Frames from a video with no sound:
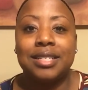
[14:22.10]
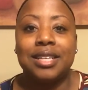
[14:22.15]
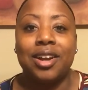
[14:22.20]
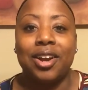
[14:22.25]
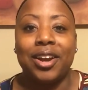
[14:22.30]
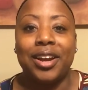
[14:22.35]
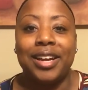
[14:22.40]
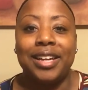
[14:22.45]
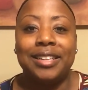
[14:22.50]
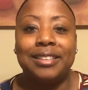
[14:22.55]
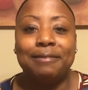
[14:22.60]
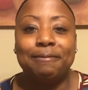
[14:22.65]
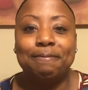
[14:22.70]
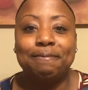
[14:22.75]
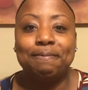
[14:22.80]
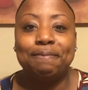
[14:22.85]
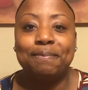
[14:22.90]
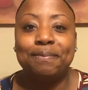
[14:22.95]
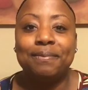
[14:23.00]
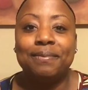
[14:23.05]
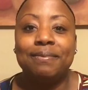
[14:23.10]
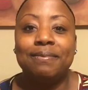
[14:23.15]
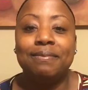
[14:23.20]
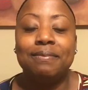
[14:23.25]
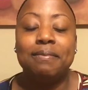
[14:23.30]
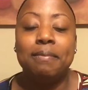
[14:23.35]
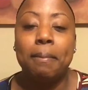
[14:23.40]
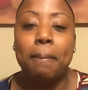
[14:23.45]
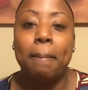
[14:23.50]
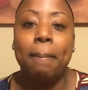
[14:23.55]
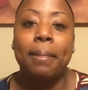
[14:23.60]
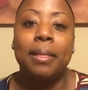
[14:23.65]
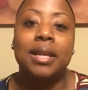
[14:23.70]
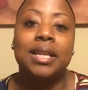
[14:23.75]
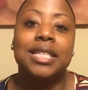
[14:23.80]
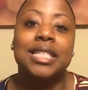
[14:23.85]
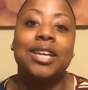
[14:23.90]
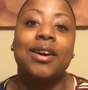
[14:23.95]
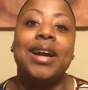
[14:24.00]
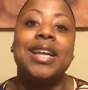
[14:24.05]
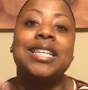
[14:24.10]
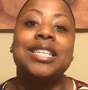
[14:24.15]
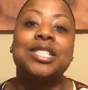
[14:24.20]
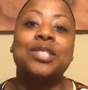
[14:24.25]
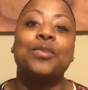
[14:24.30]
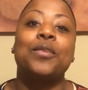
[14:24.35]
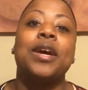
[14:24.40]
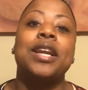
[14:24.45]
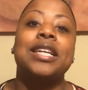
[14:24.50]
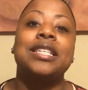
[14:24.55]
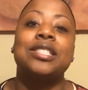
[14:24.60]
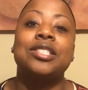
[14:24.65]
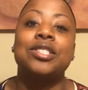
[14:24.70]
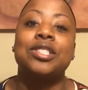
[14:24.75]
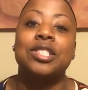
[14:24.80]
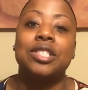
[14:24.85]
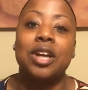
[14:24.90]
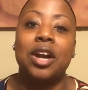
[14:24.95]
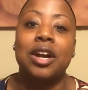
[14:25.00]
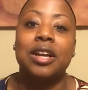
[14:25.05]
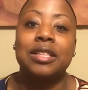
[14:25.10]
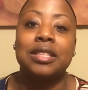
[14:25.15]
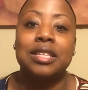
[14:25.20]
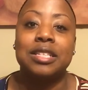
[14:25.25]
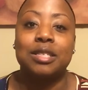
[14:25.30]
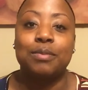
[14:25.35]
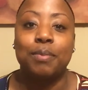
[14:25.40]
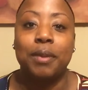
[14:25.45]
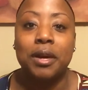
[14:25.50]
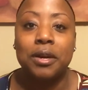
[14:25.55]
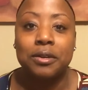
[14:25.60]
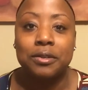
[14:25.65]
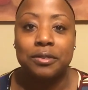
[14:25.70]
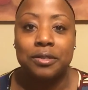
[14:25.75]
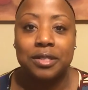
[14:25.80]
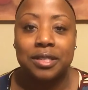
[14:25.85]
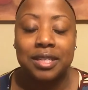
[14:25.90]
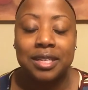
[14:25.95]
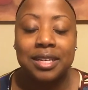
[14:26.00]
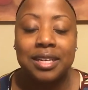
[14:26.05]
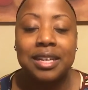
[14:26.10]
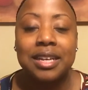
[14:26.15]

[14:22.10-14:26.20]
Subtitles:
Sorry. So I just wanted to start this post